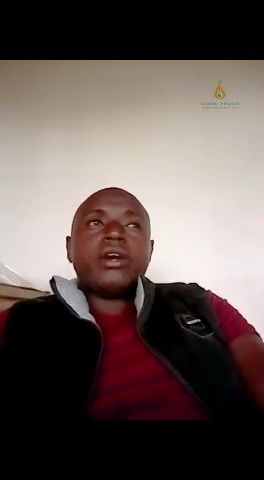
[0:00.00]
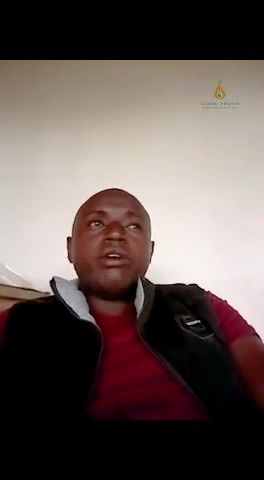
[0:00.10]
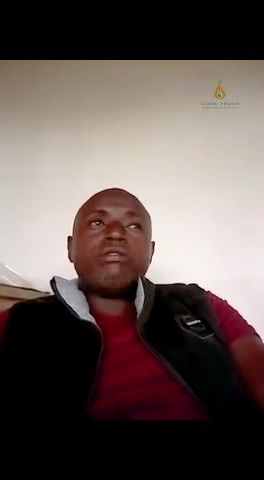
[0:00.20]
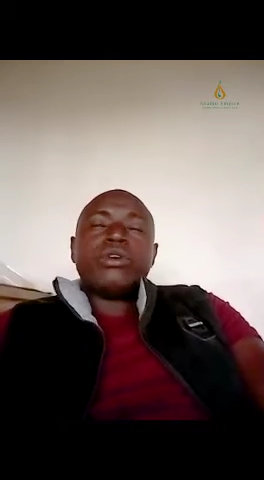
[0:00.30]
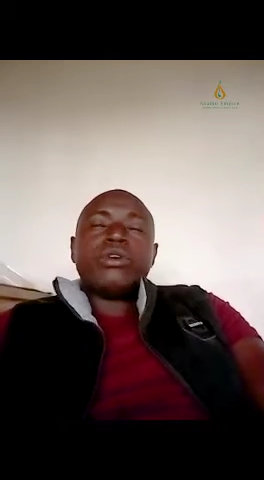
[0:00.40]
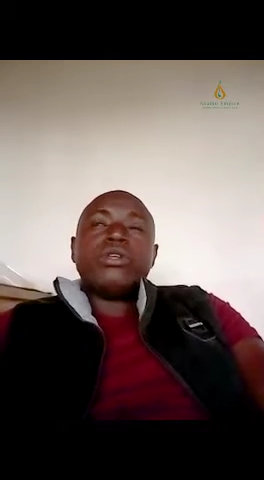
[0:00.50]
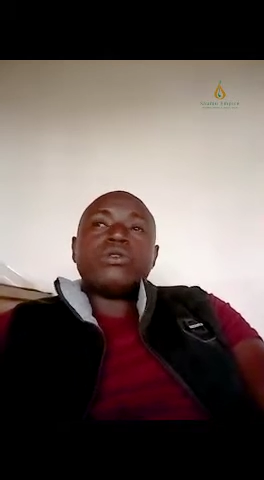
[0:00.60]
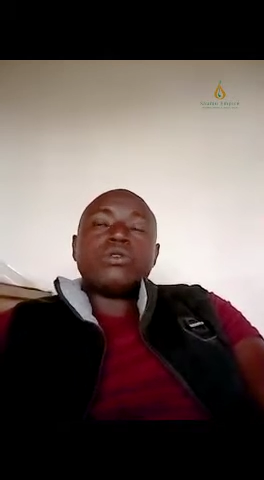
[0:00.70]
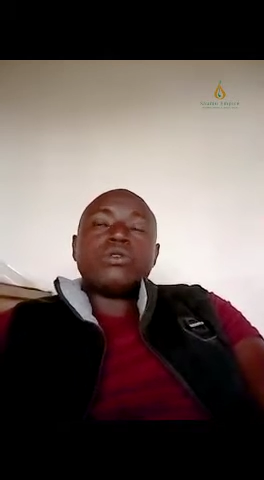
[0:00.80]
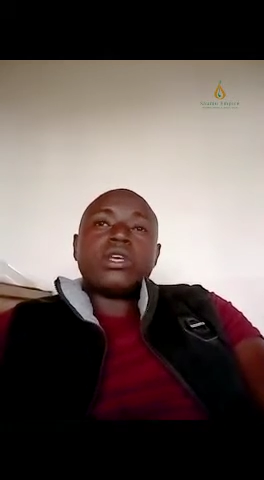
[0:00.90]
have to induce
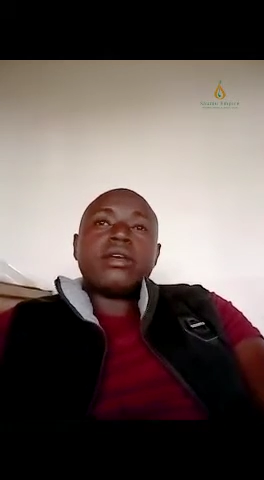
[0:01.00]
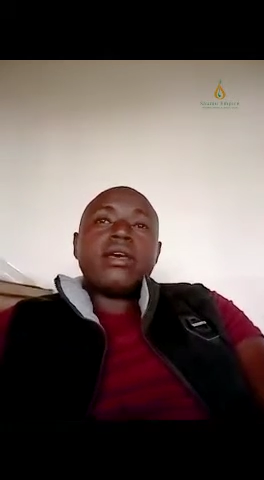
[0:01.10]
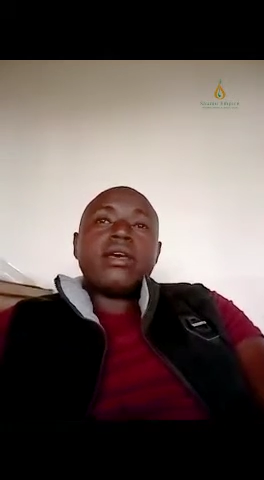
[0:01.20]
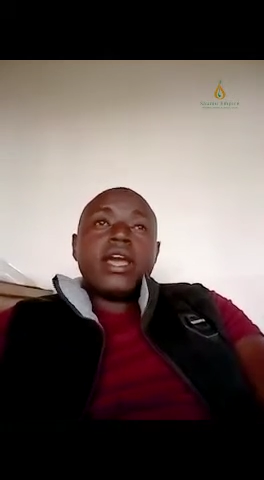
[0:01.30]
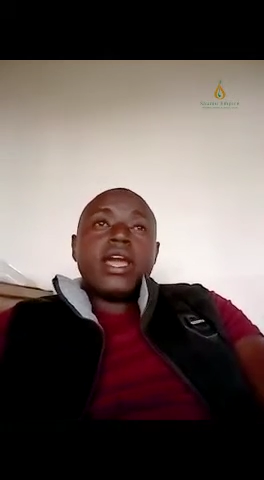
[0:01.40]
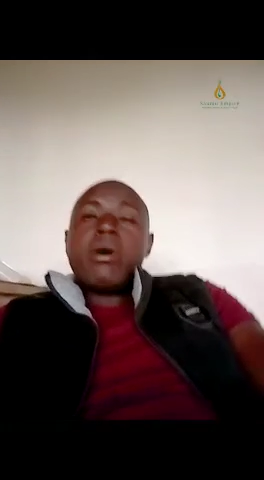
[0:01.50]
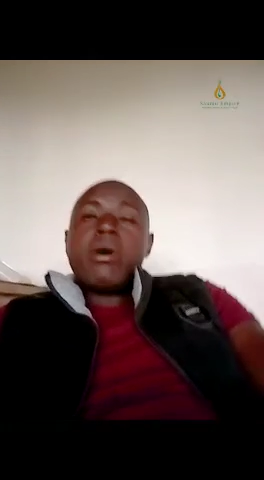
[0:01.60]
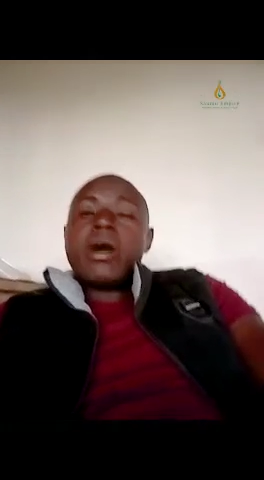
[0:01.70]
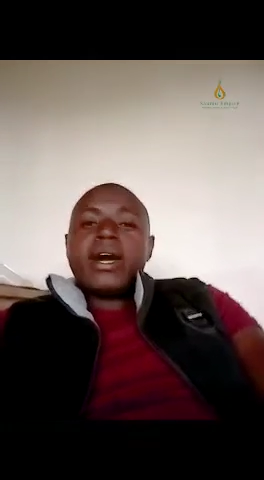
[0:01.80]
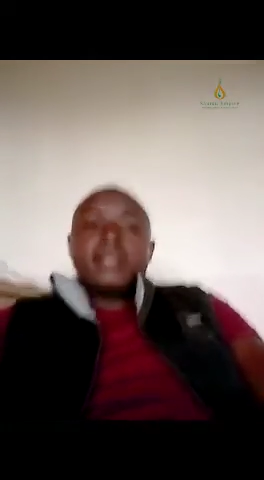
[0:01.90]
those
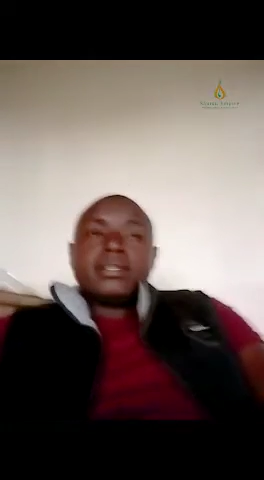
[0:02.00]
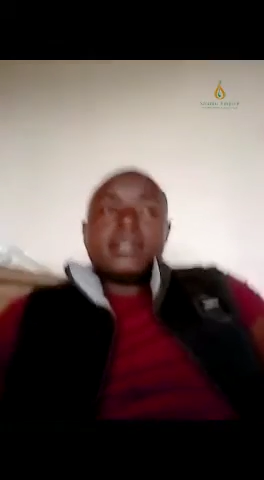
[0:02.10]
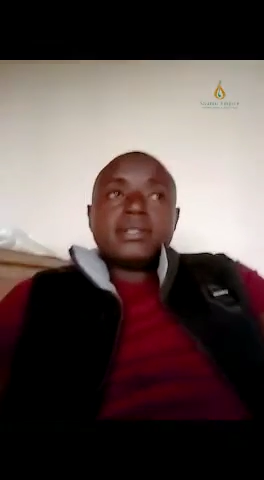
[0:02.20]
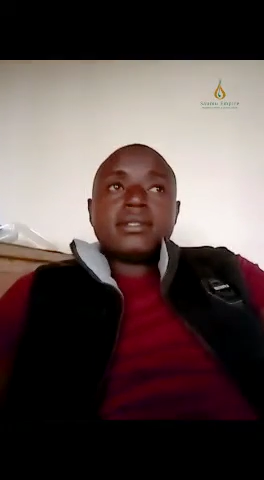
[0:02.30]
robicart acids.